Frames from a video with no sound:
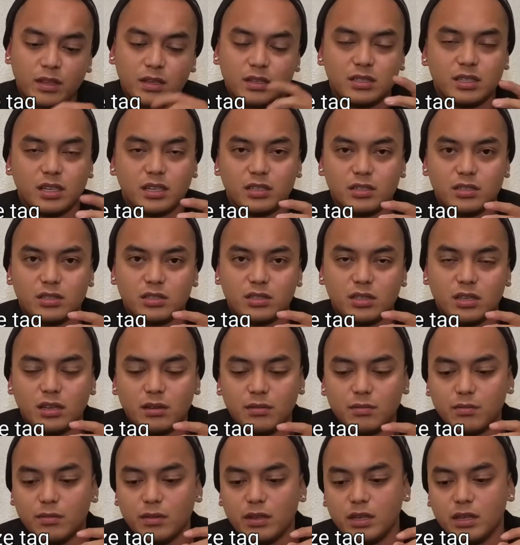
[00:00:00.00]
Second
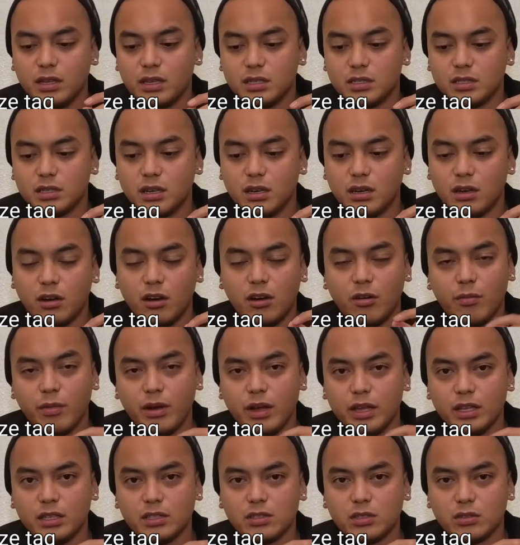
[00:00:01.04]
step is uh, on
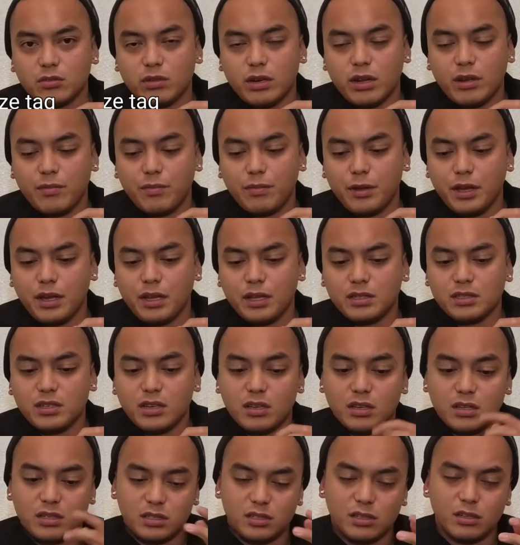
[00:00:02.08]
my Instagram page,
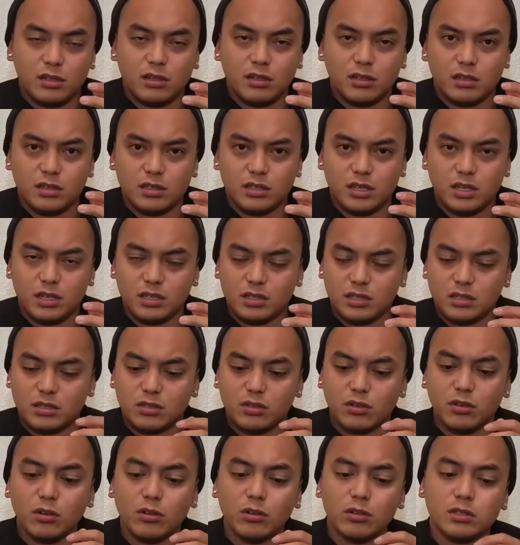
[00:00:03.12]
still Shades and
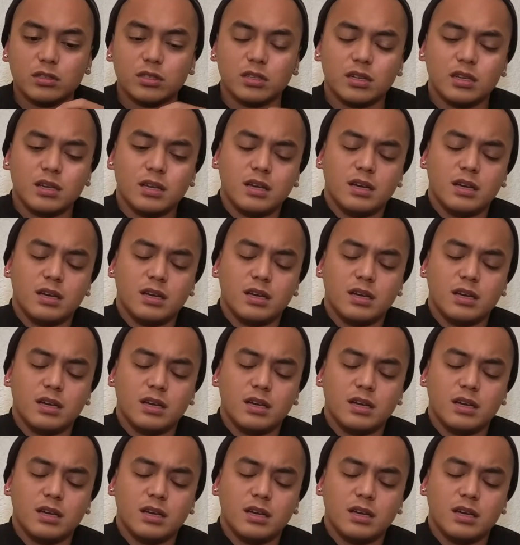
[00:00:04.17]
Soles.